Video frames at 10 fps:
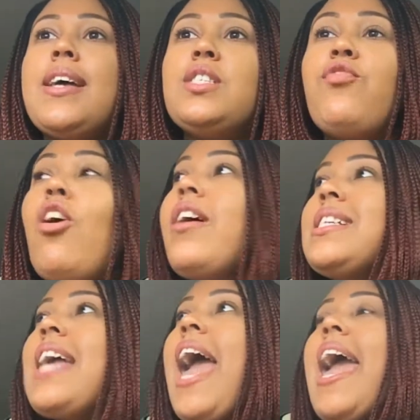as far
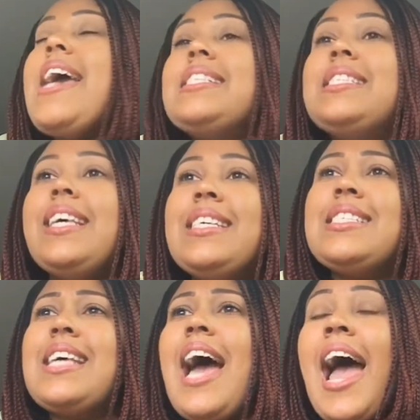as
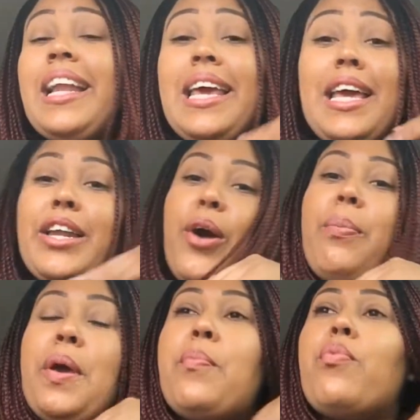AdSense, I didn't know
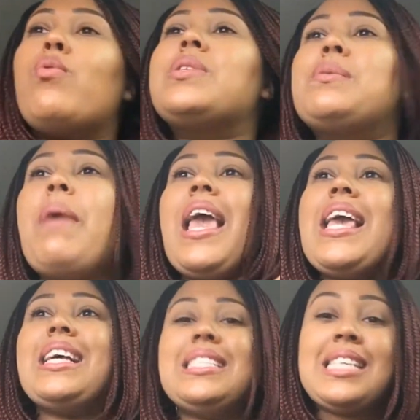people was
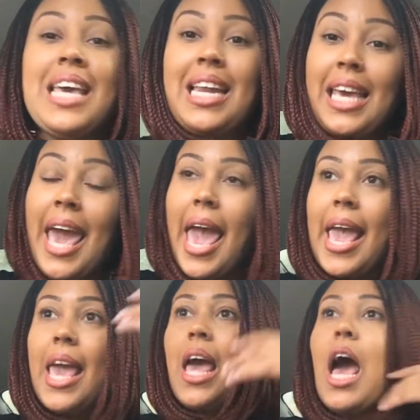making
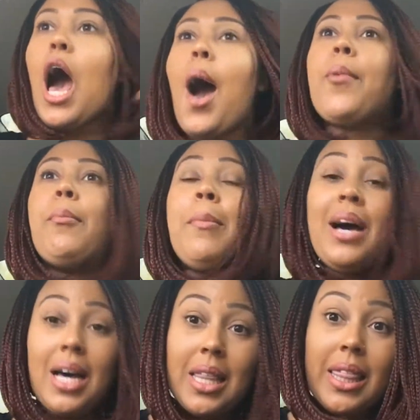10K a
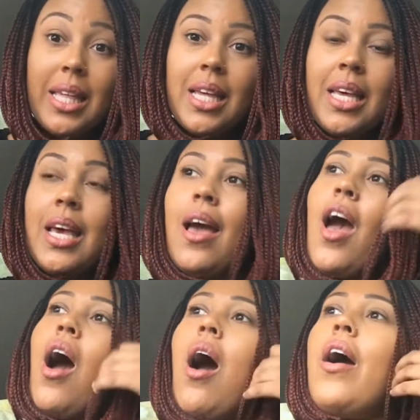month
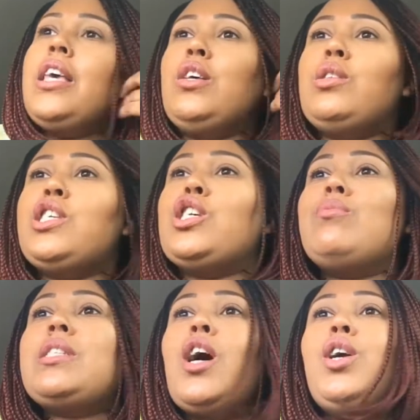on
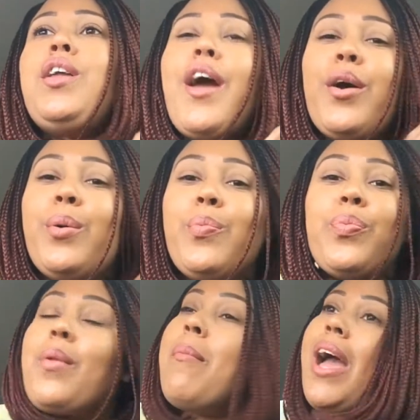YouTube. So, you know,
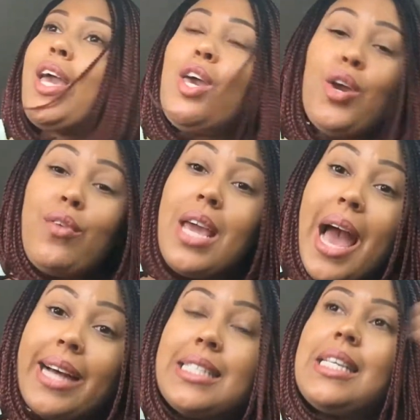my
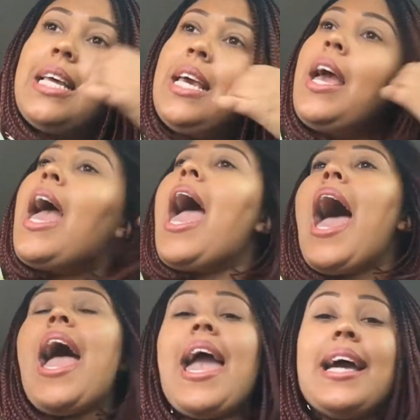curiosity,
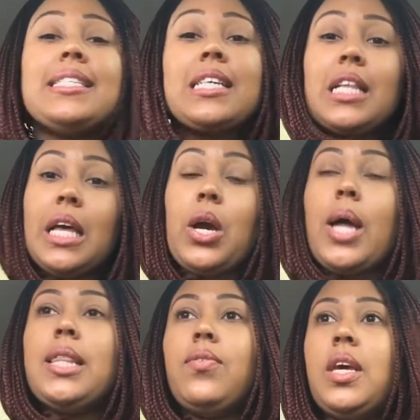I had to click
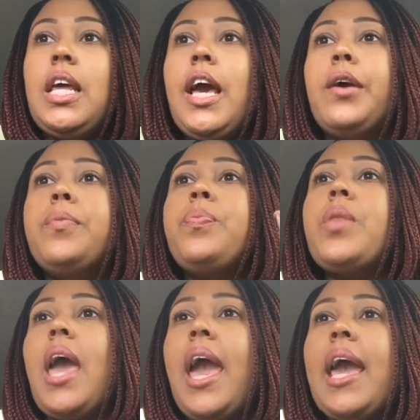on the video,
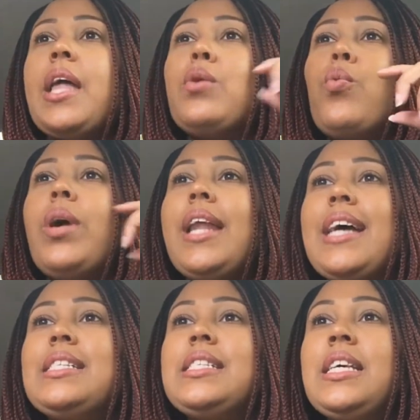and when I